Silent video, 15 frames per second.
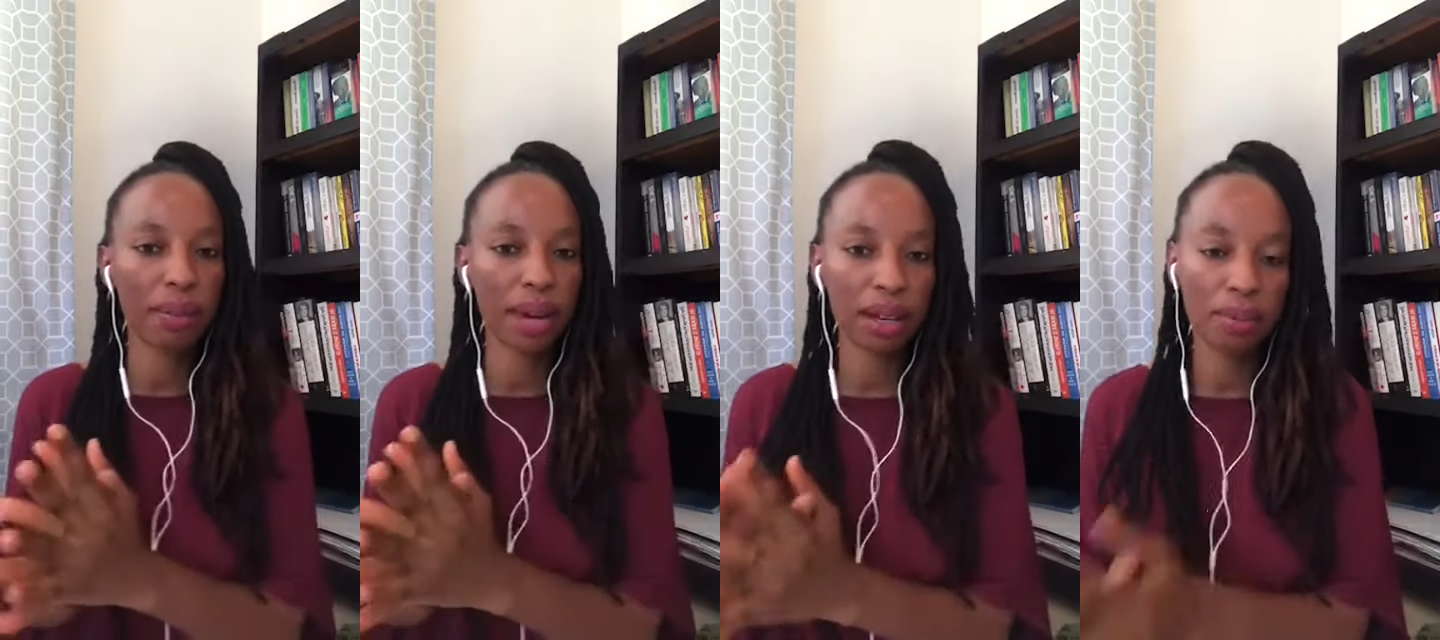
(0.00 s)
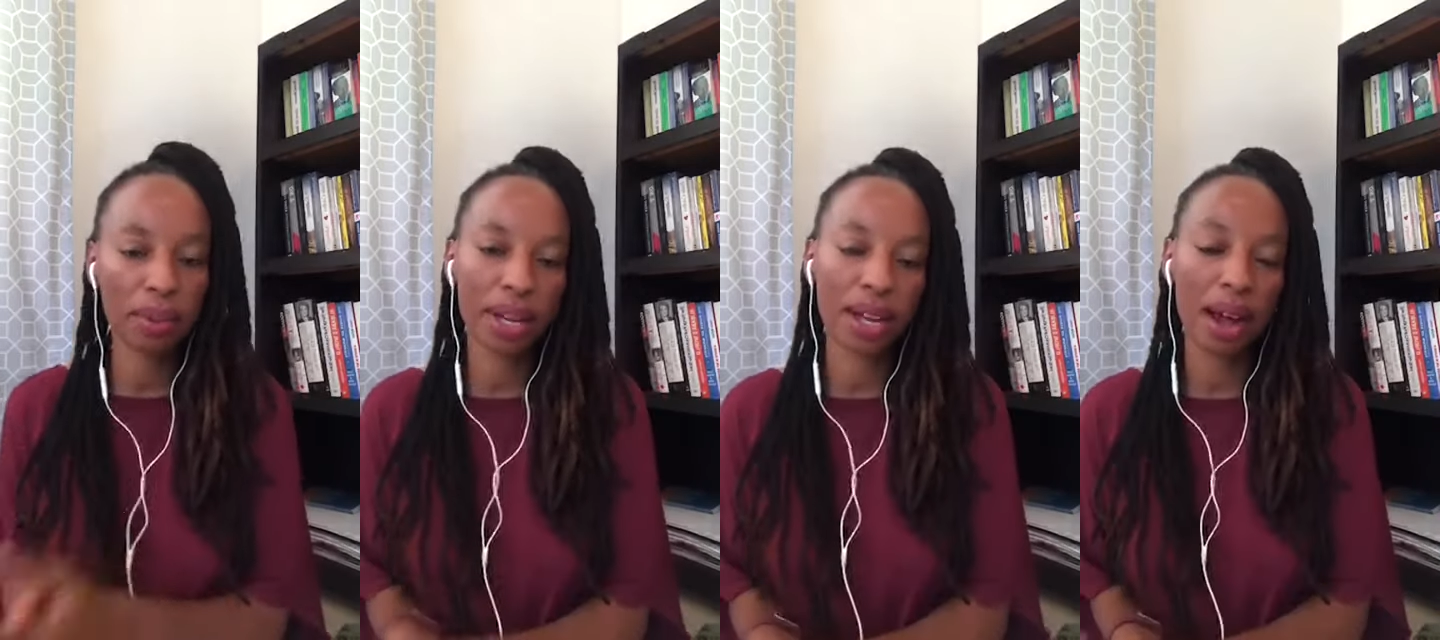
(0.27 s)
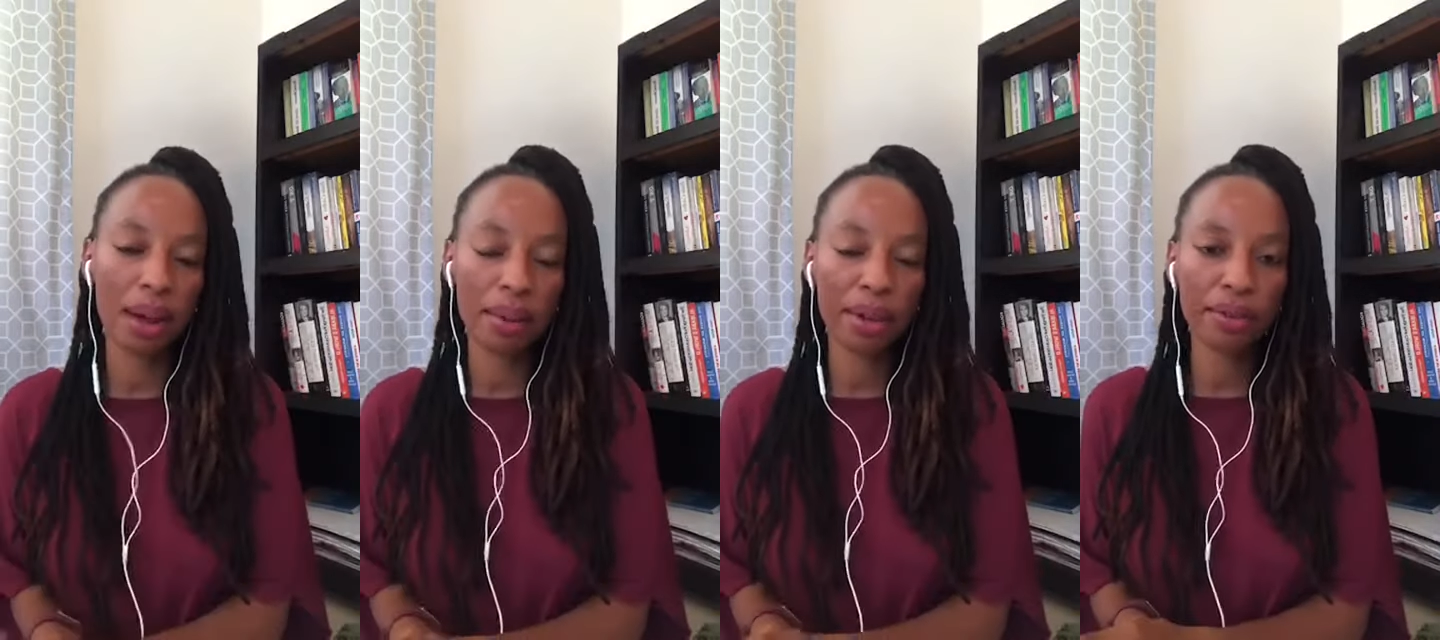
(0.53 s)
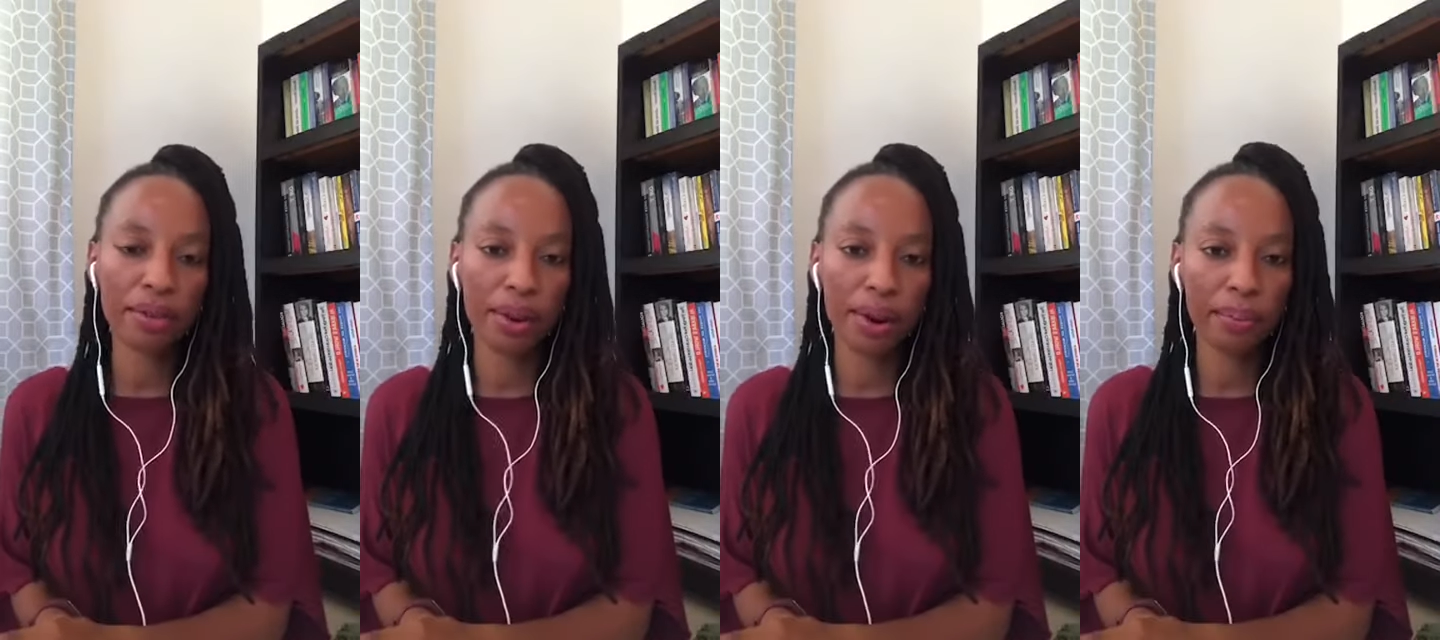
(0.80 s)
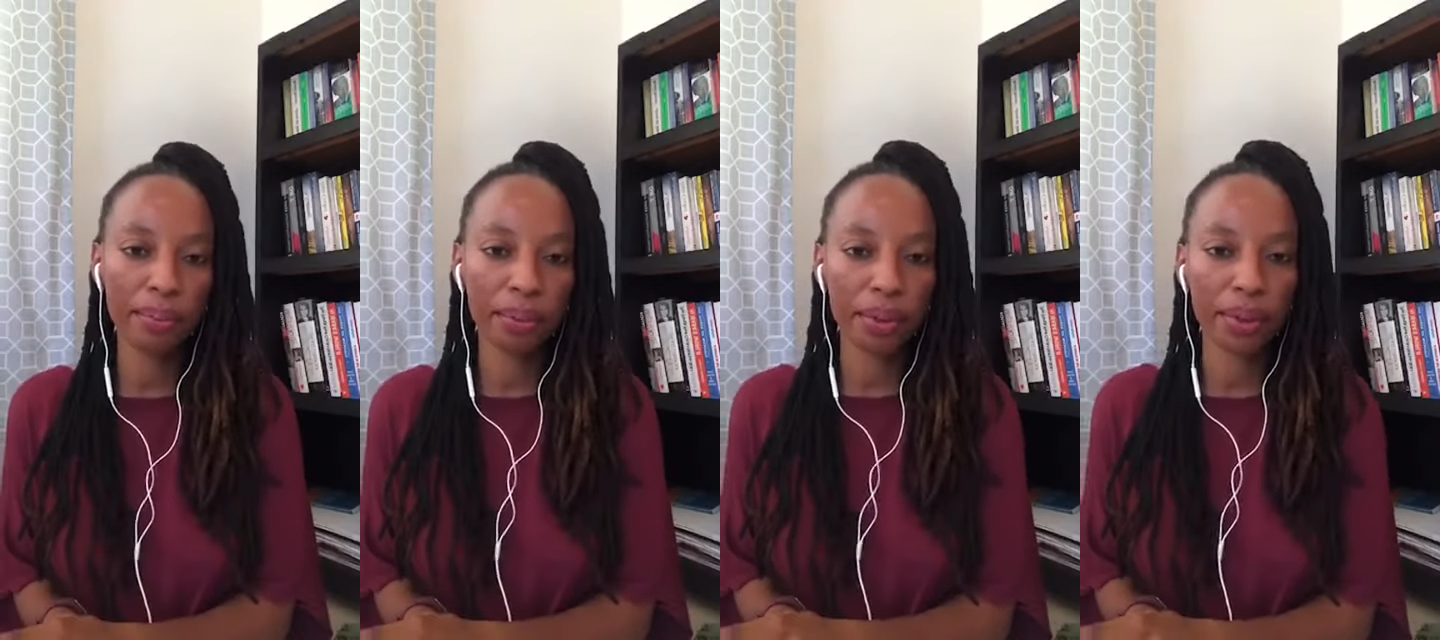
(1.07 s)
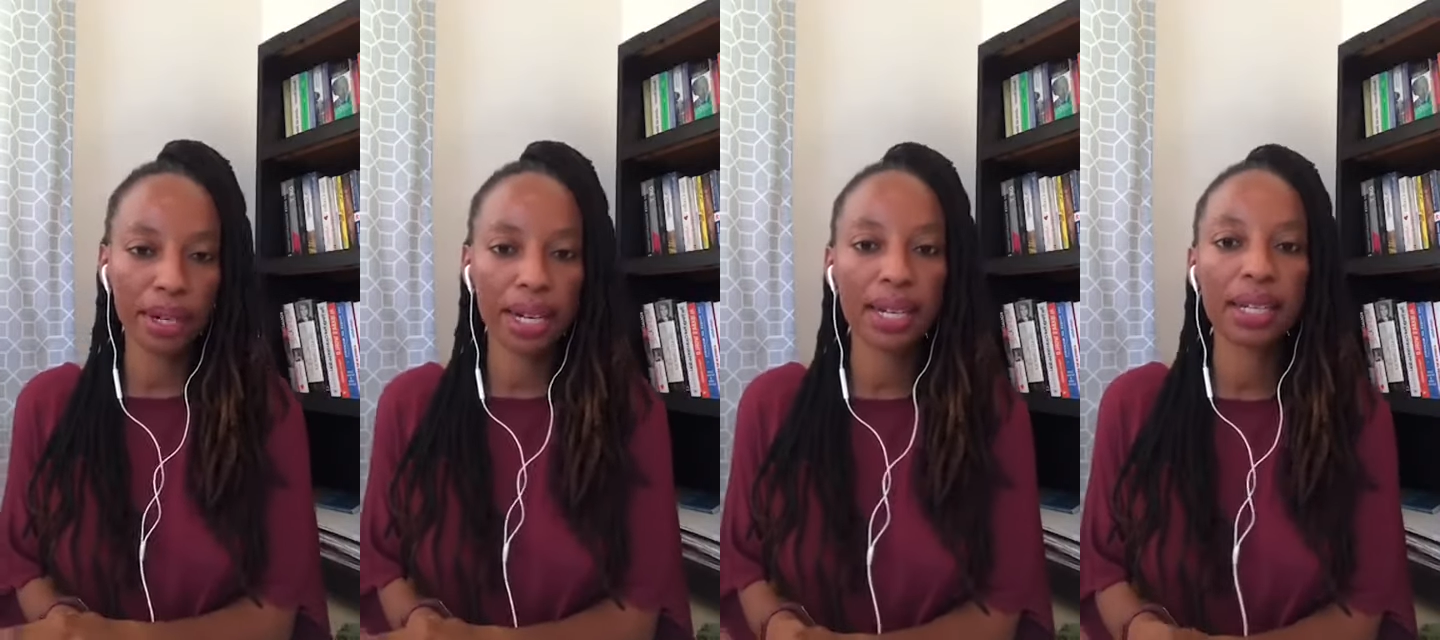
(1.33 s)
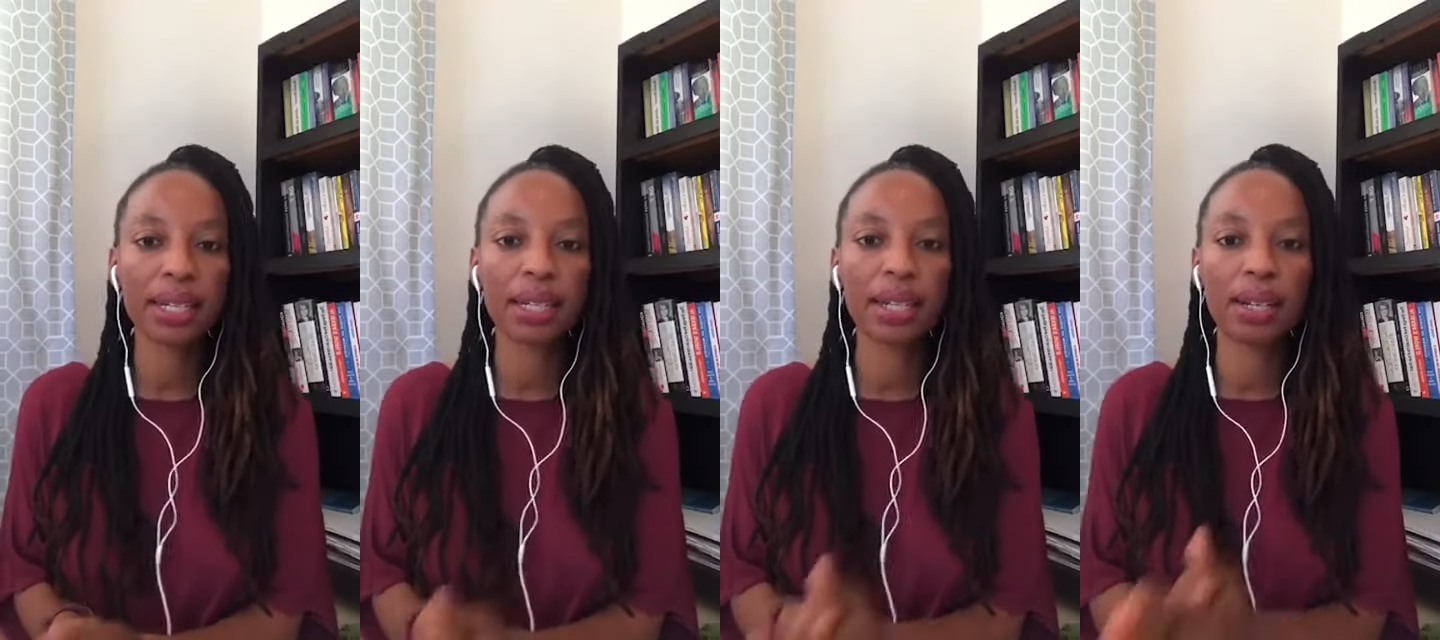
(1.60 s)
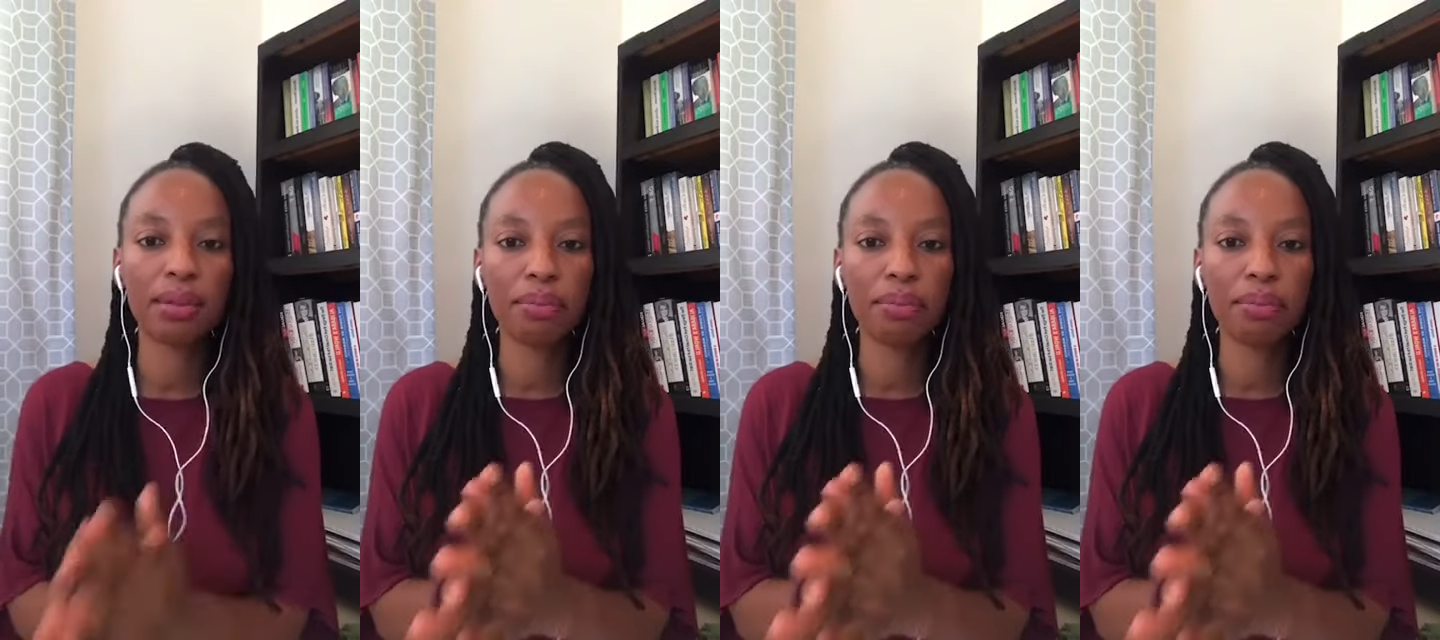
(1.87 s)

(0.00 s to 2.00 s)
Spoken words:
it might be coming from, right?